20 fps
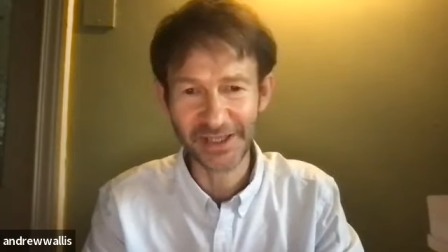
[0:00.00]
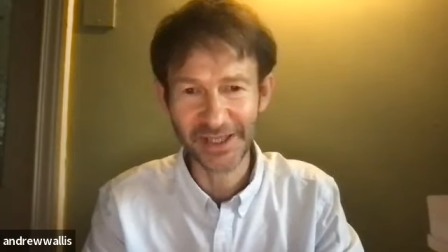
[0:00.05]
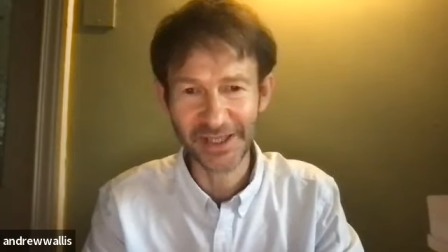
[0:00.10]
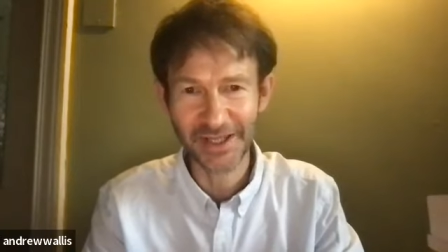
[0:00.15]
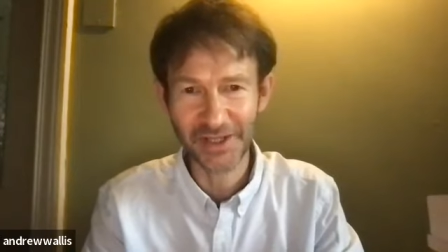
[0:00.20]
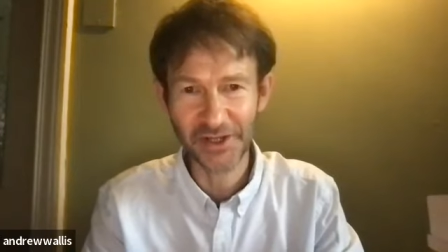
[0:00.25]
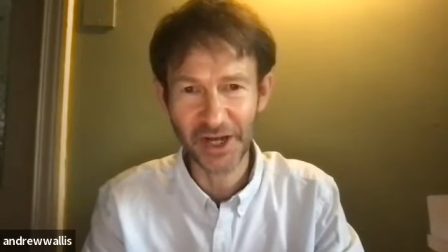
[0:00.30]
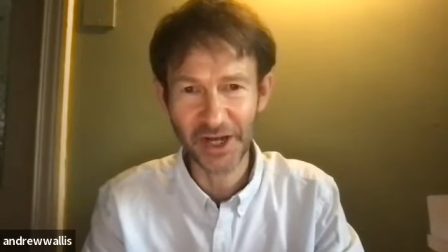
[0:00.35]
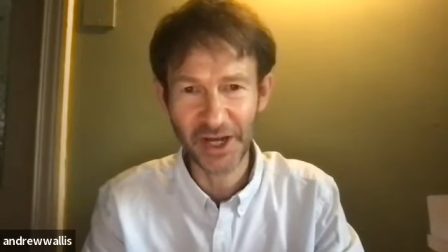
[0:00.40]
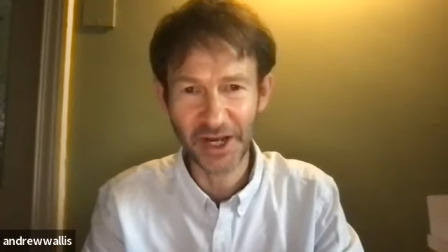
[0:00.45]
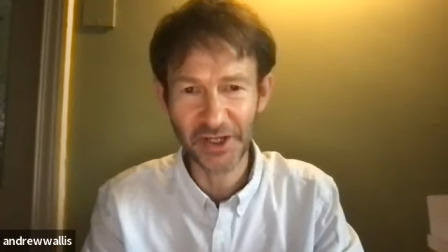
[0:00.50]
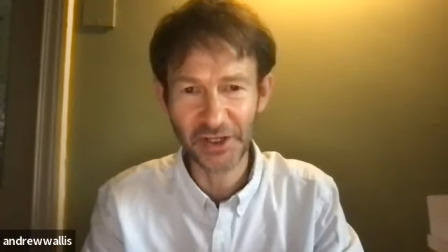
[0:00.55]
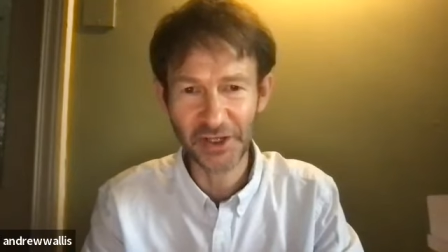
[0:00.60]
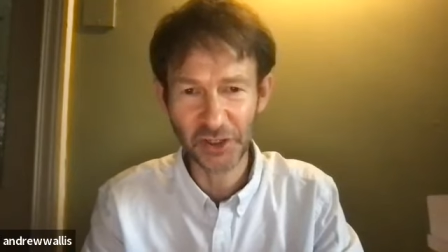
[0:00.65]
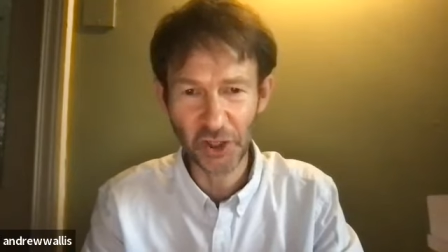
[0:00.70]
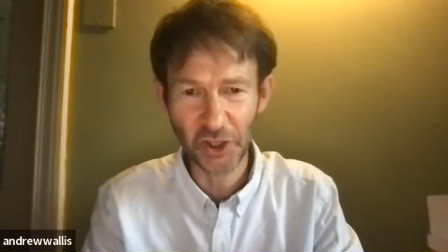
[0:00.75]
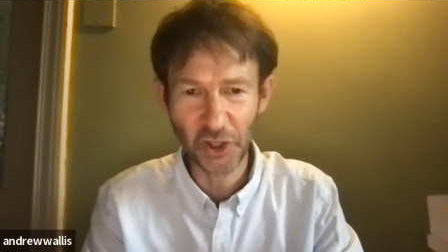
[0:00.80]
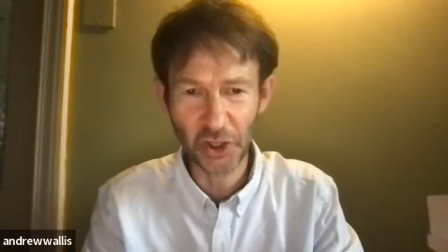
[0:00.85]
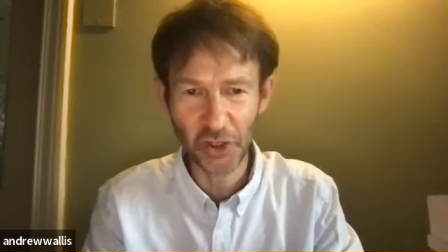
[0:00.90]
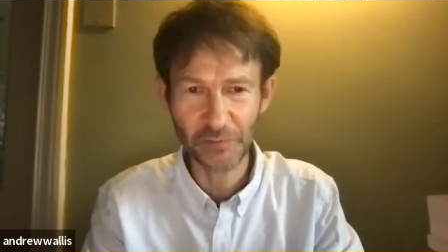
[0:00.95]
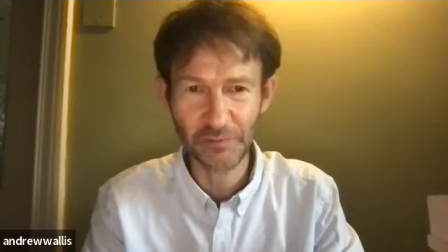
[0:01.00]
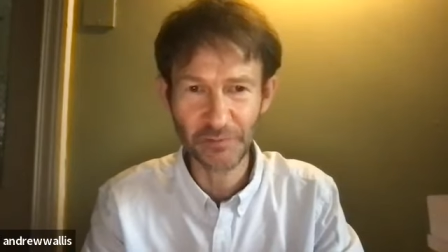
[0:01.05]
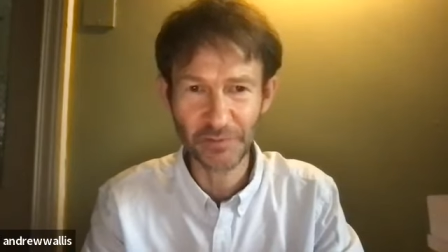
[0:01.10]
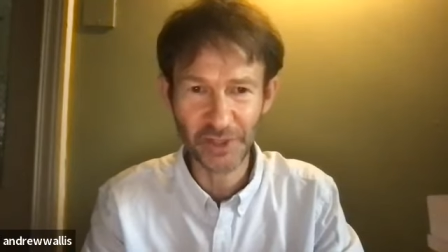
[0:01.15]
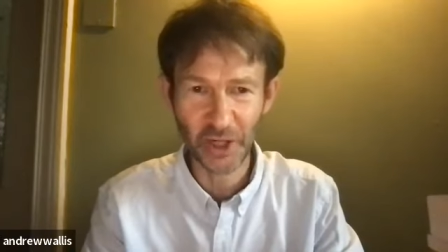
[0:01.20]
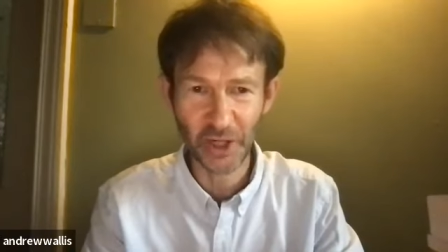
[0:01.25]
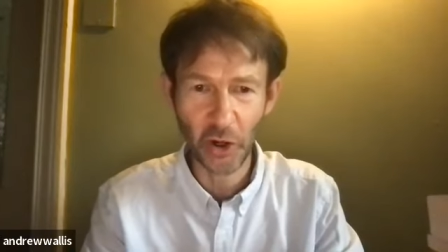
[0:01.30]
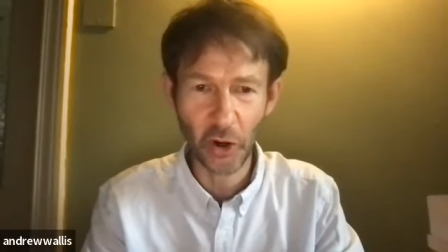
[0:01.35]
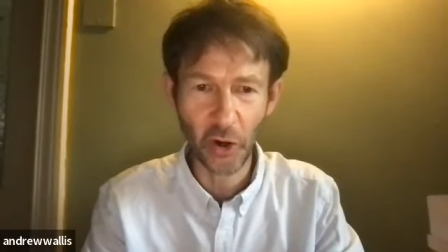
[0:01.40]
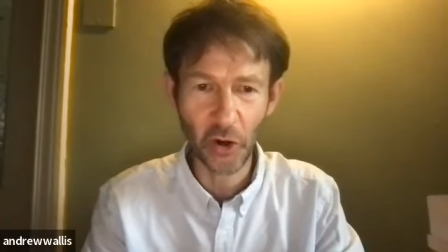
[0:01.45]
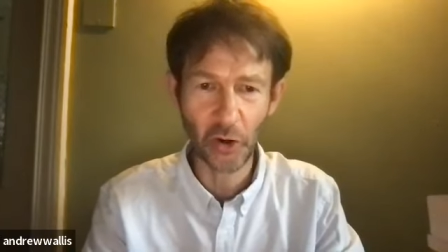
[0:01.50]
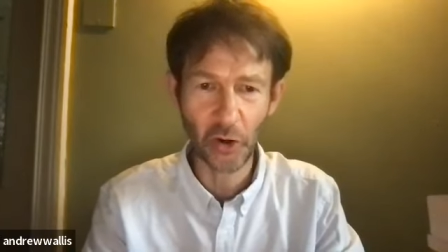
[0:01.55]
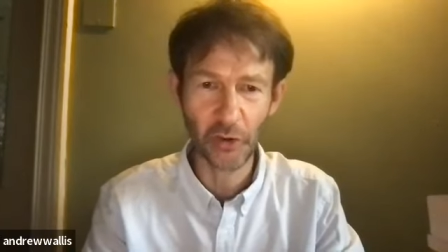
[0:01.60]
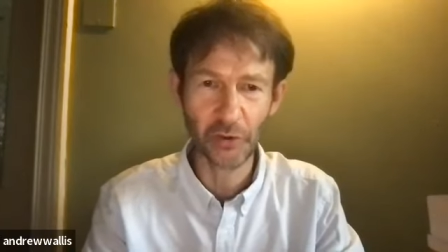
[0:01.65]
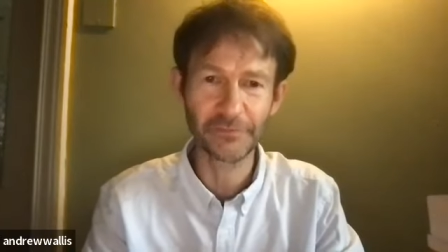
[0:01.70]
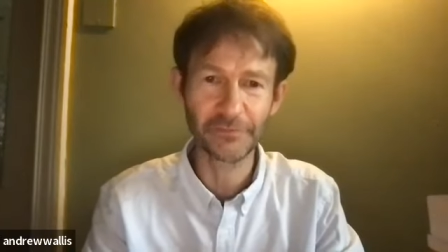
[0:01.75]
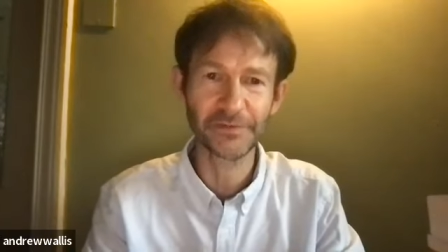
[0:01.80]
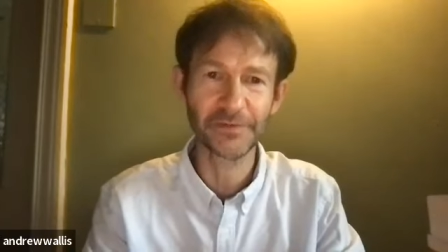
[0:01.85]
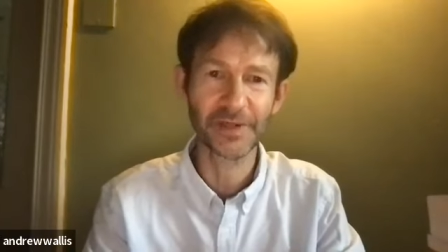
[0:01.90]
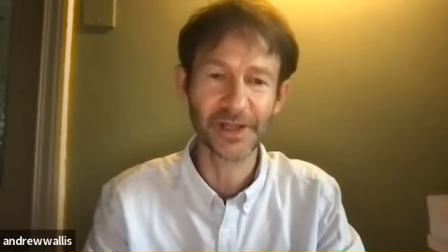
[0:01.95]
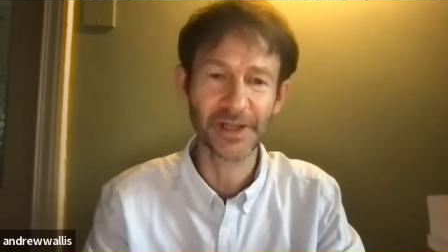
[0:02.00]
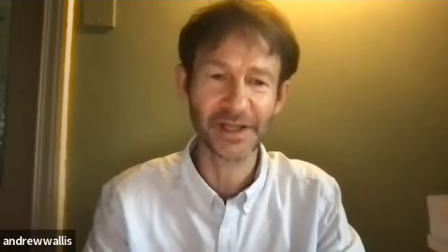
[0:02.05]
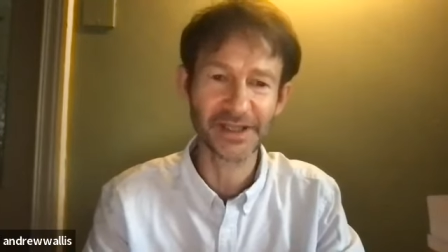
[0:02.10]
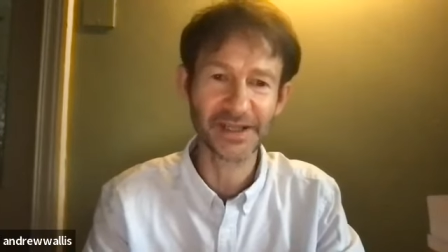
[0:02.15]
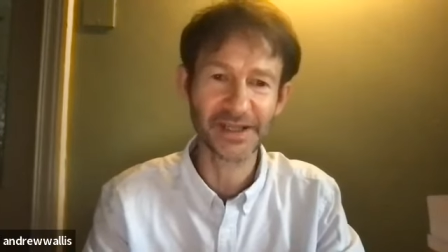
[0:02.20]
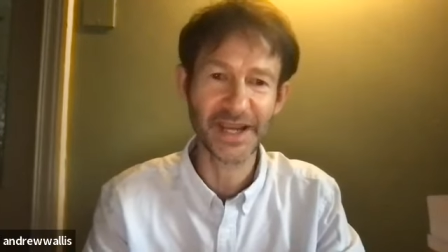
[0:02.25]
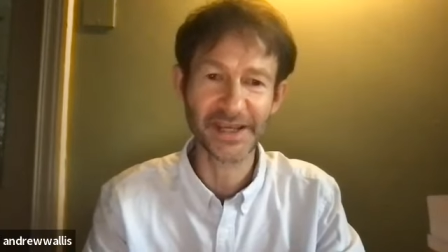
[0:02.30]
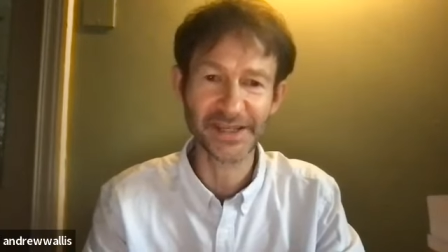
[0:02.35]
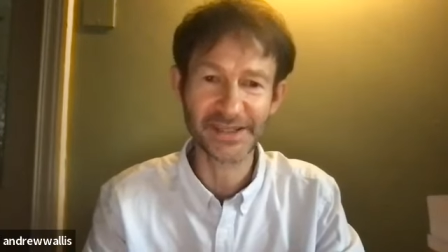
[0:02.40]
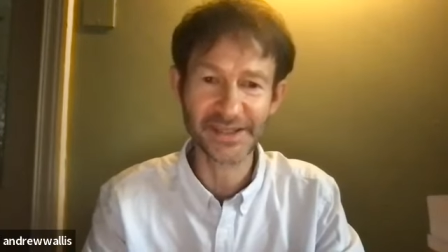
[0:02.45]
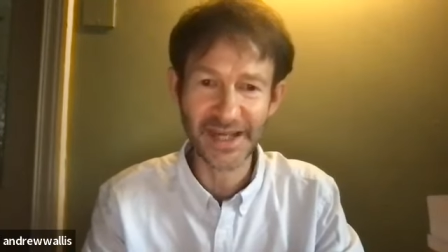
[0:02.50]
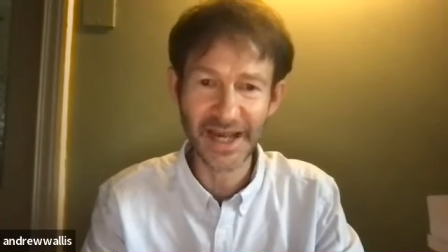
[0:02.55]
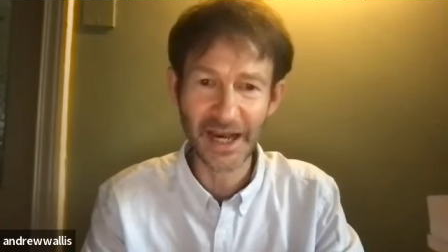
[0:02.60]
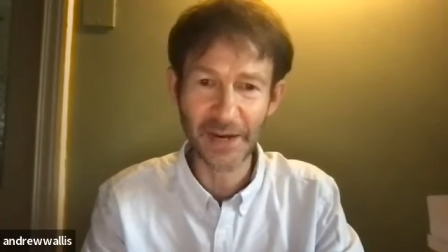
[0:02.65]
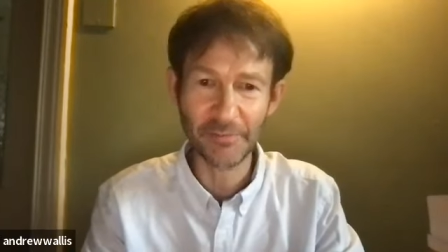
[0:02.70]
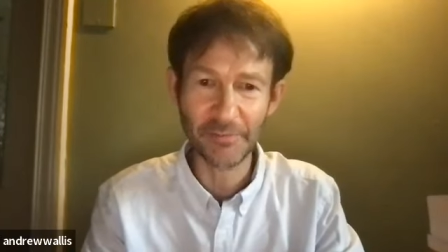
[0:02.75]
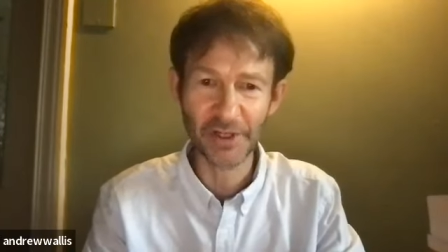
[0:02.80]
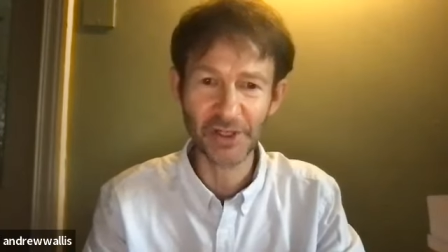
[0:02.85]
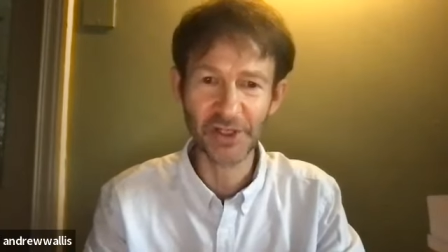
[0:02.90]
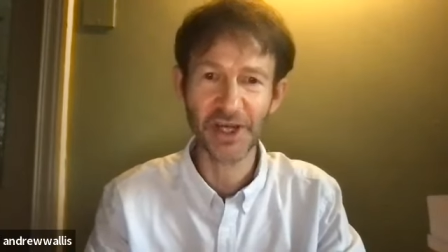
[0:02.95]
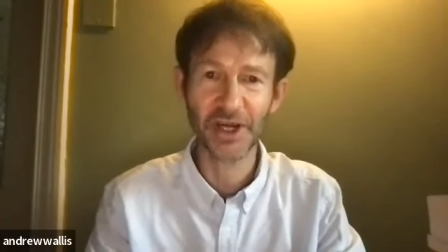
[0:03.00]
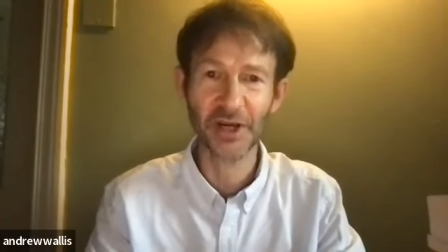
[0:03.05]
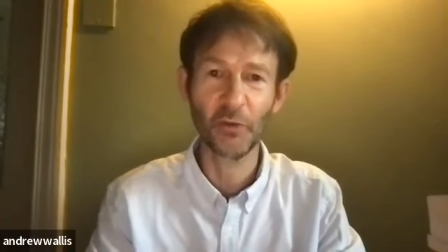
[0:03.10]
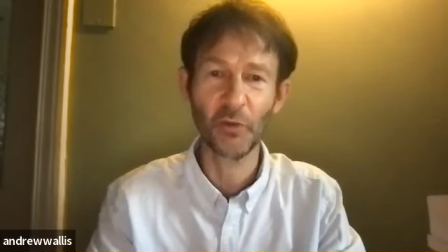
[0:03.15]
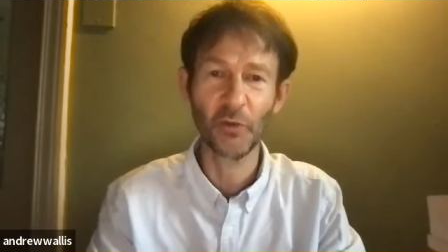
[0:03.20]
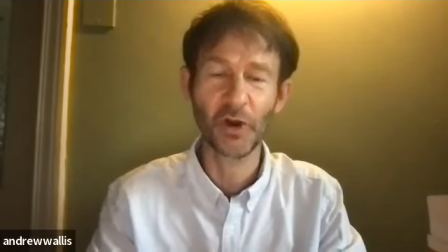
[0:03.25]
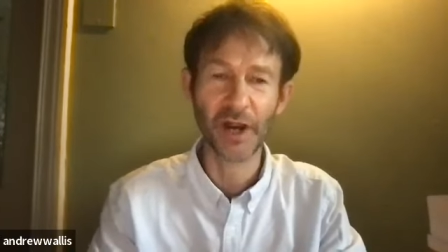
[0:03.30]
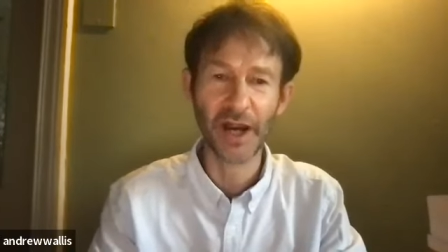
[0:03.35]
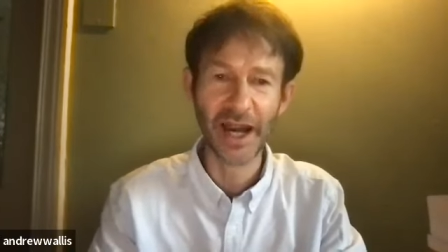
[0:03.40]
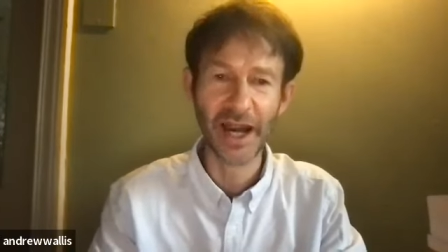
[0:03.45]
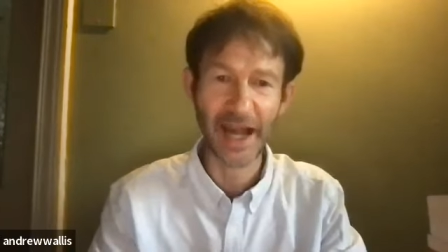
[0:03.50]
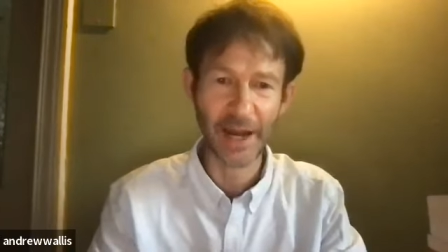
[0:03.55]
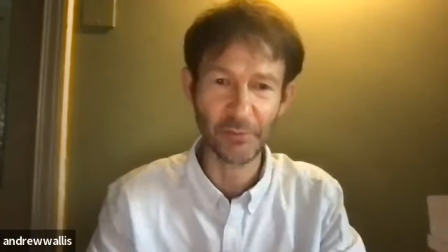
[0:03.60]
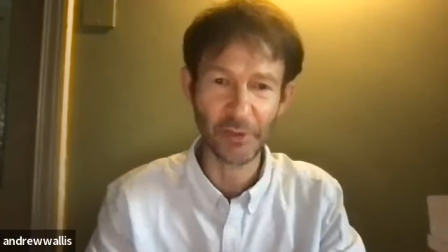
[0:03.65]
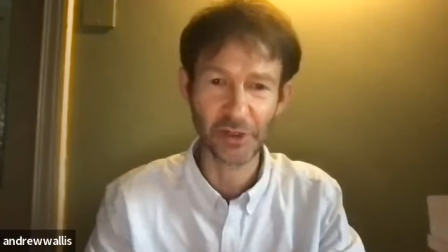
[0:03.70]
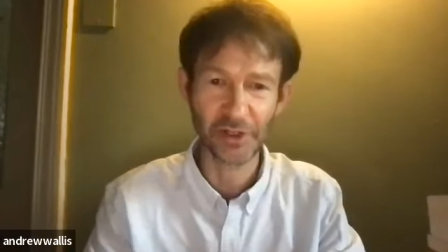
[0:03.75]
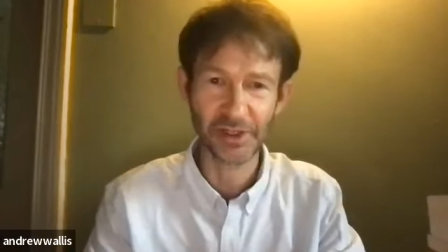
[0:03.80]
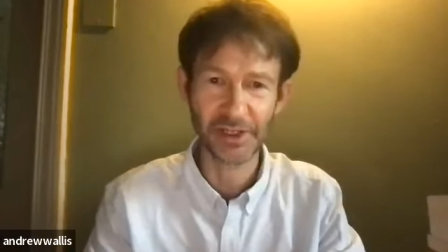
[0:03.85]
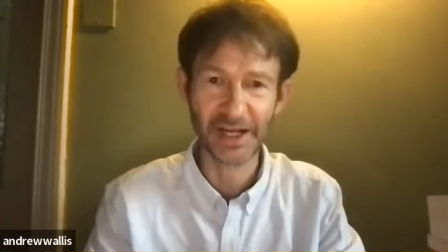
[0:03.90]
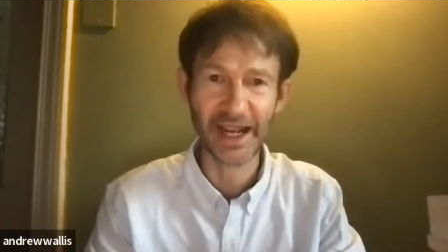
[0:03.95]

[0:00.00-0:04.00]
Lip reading: you know, in terms of establishing what happened,